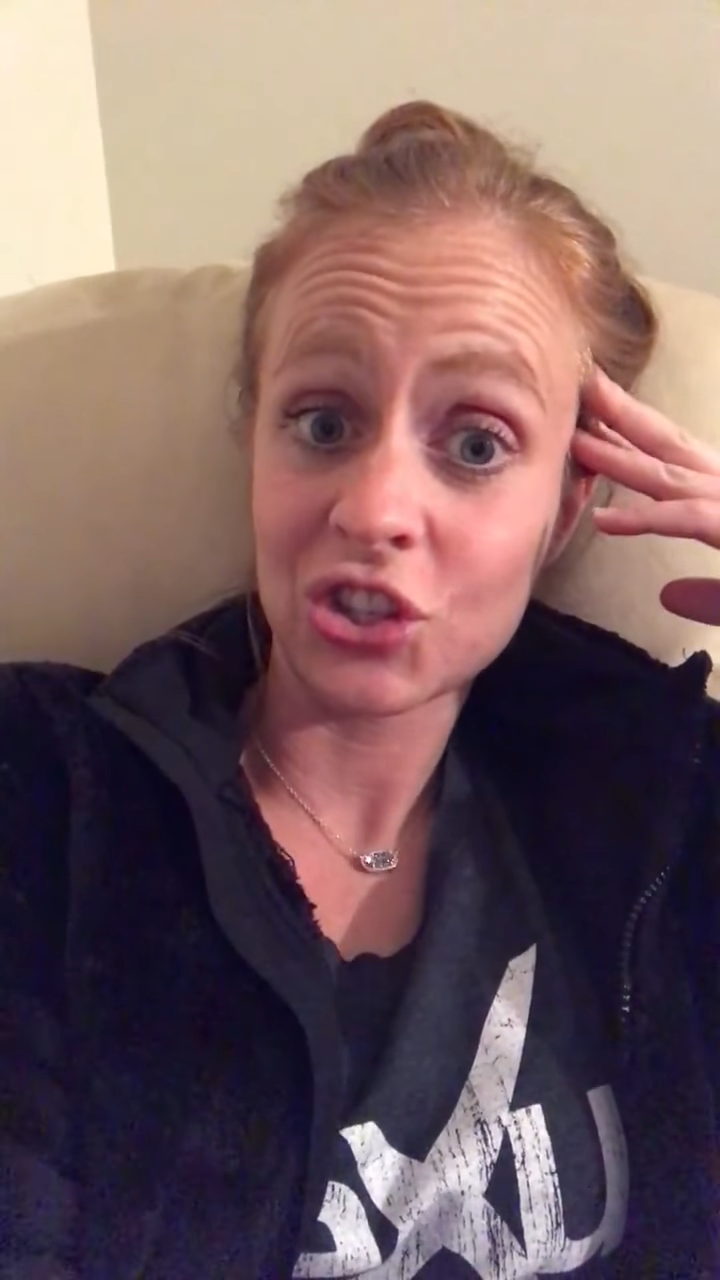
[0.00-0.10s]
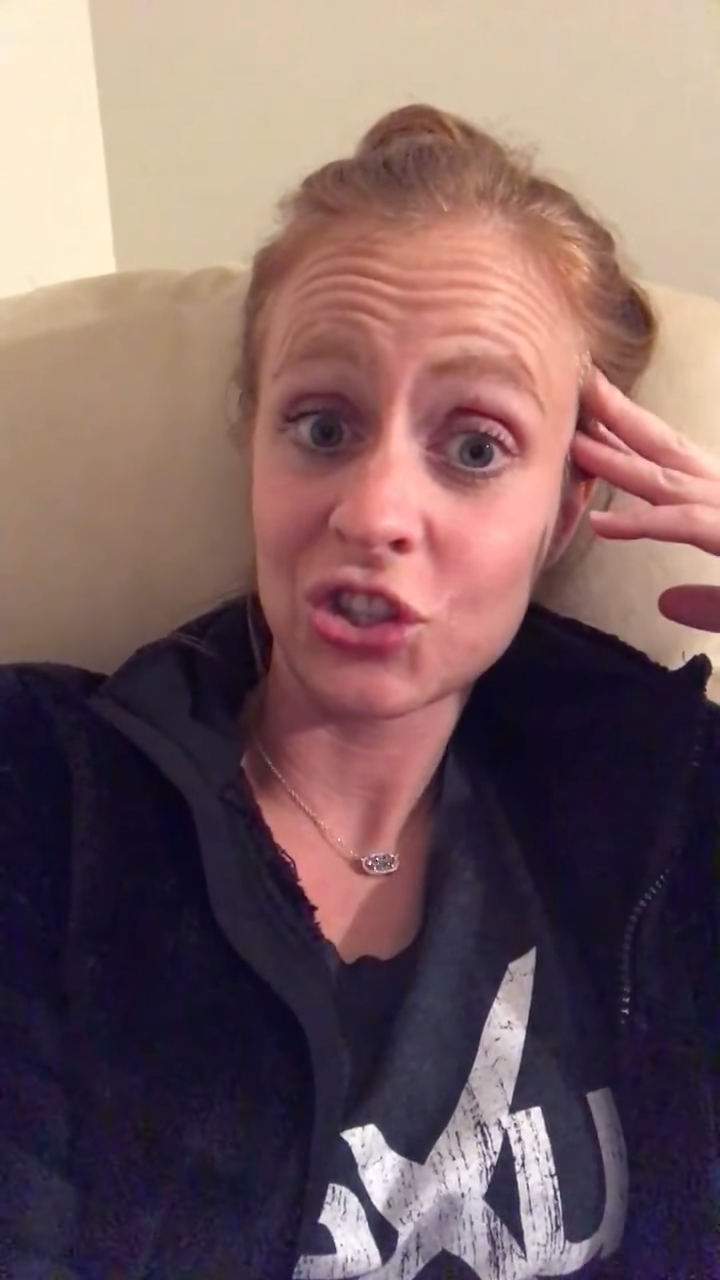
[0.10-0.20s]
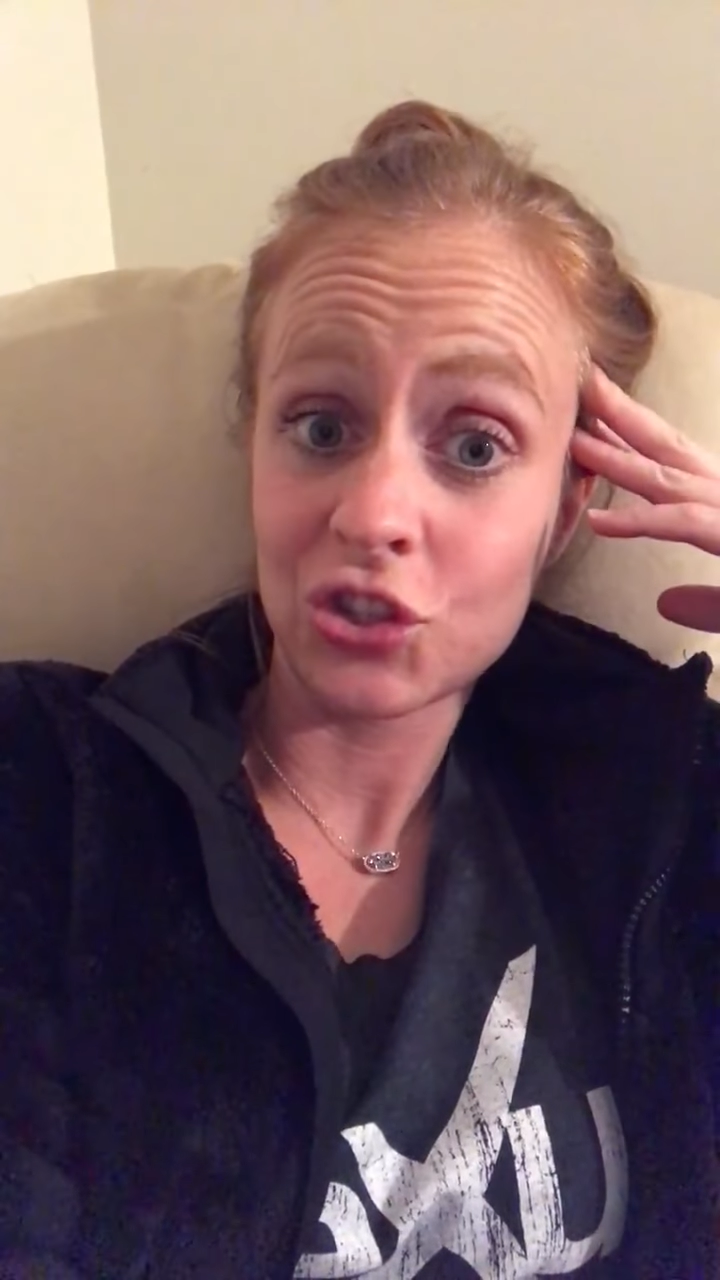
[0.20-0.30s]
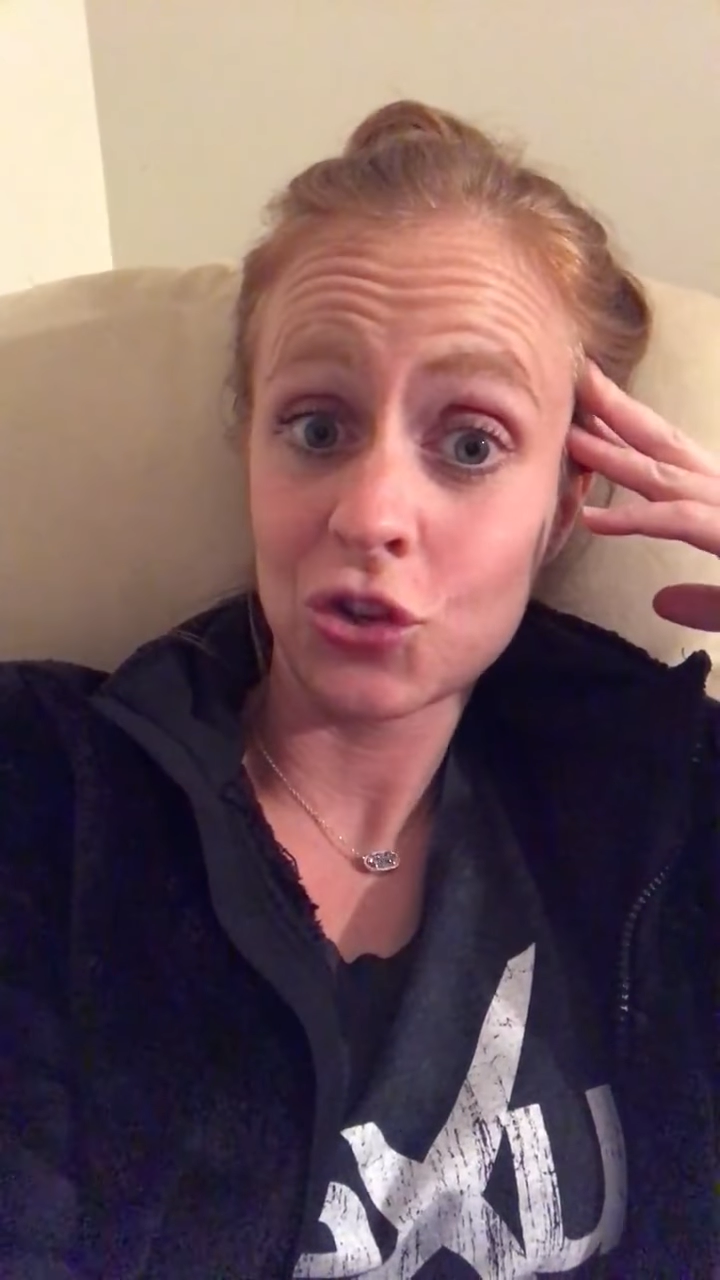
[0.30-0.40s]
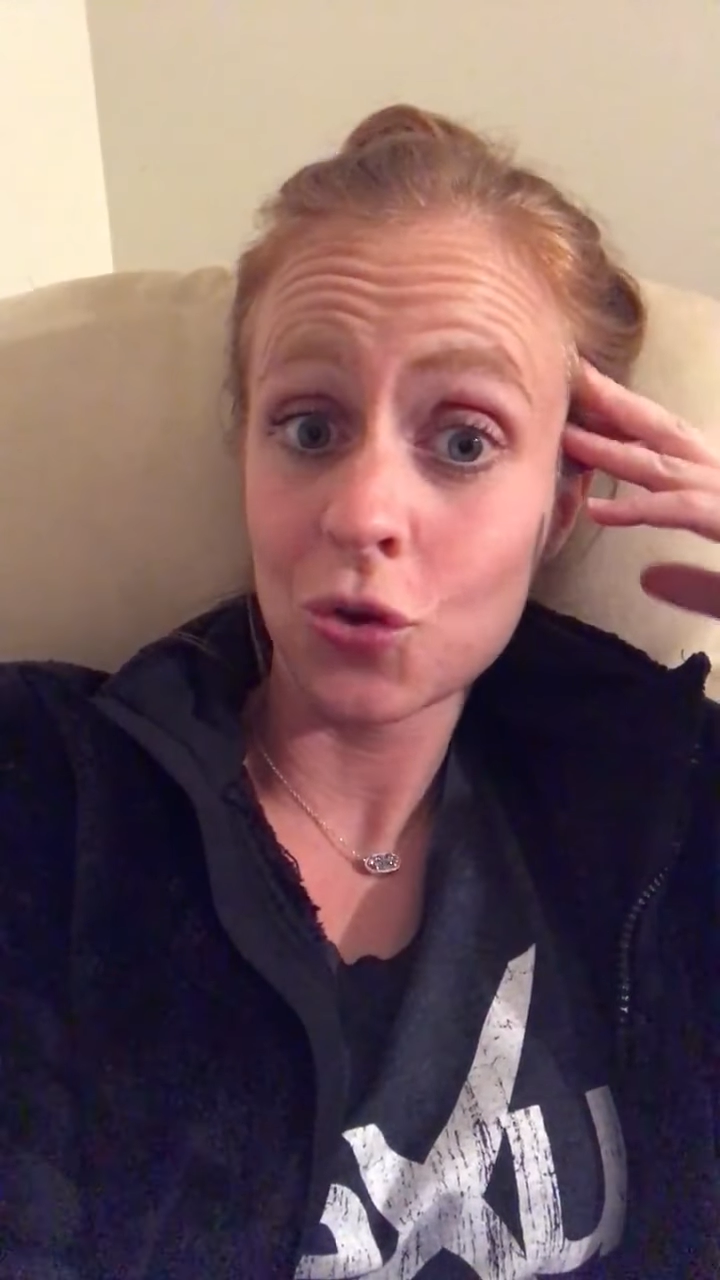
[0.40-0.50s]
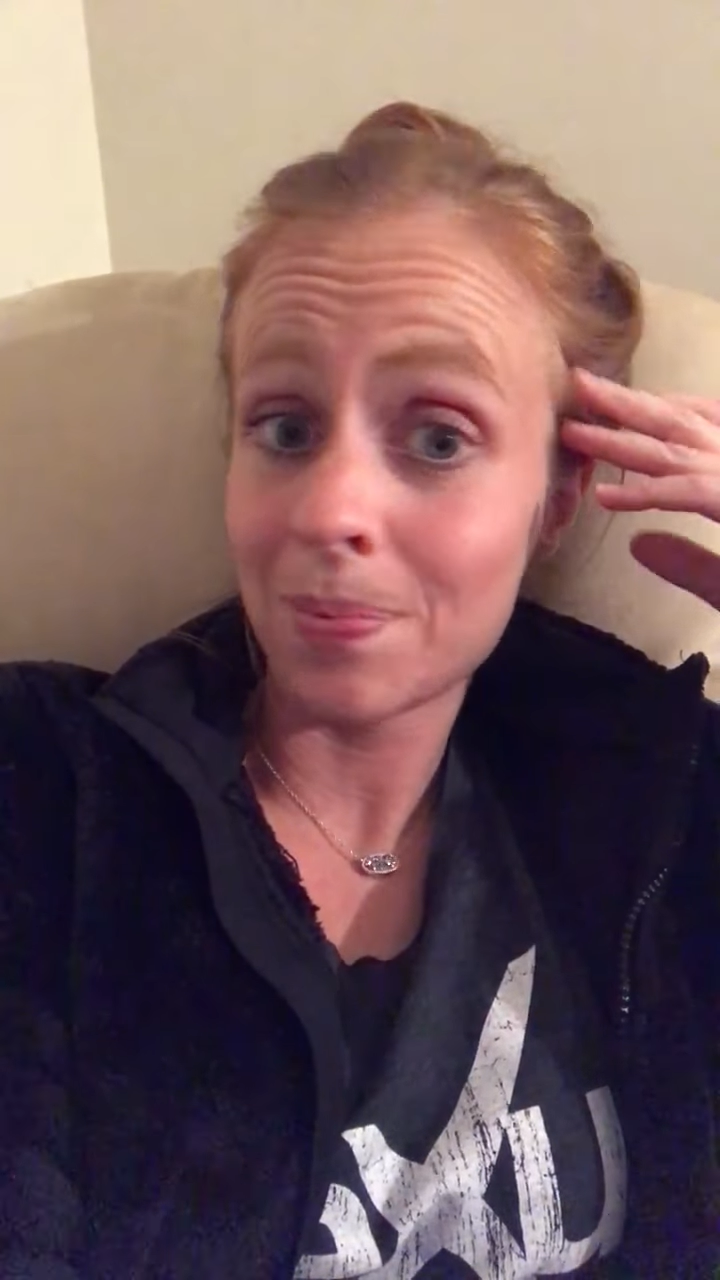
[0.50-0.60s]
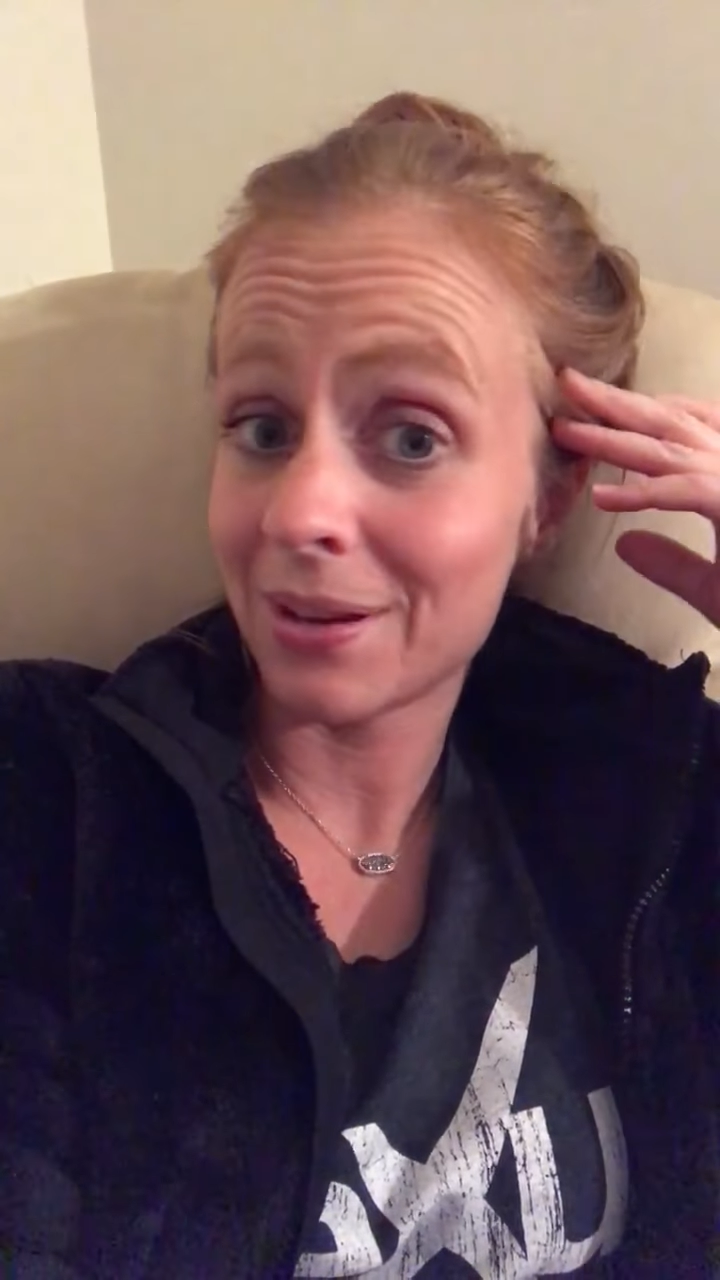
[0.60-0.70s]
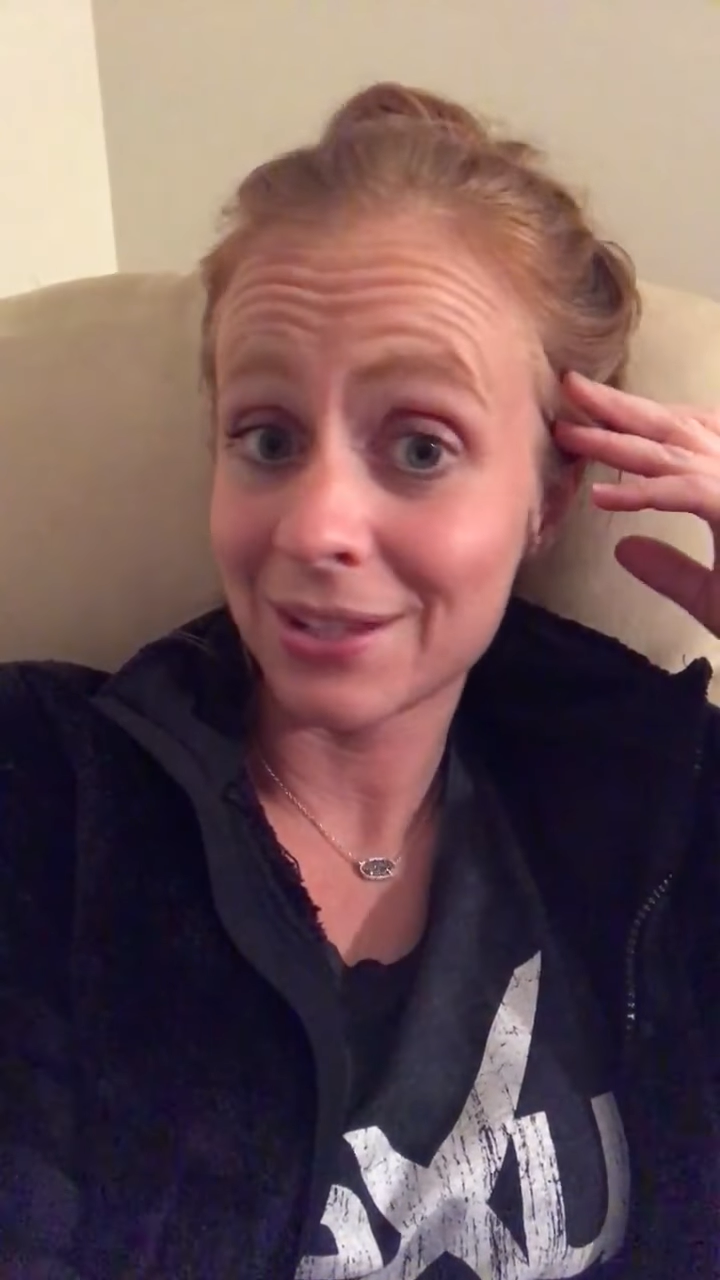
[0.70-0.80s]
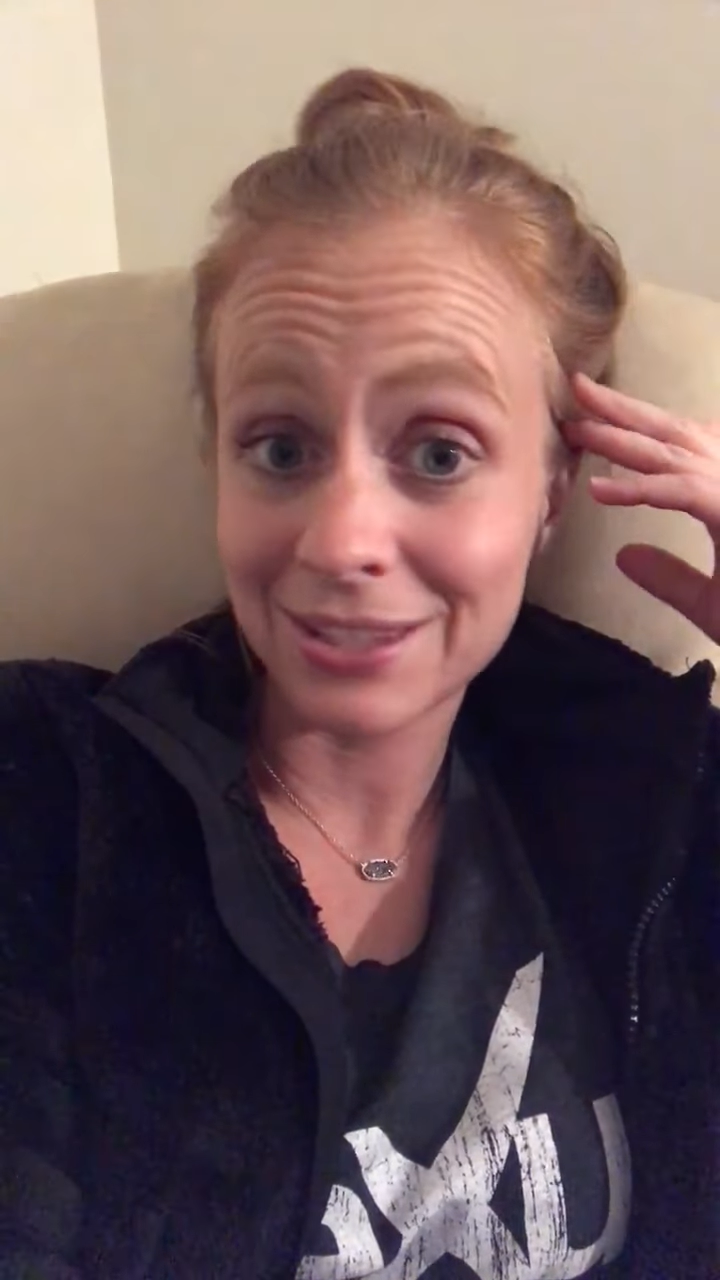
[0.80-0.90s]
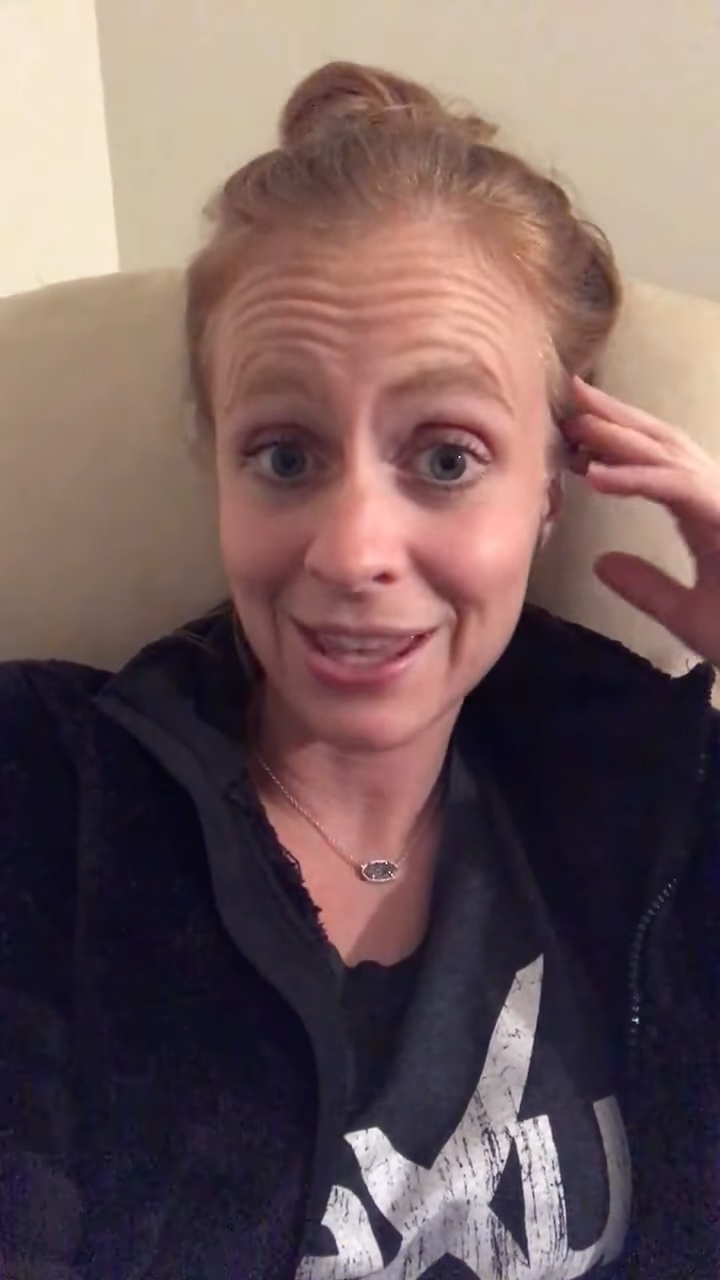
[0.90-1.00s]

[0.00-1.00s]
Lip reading: stupidest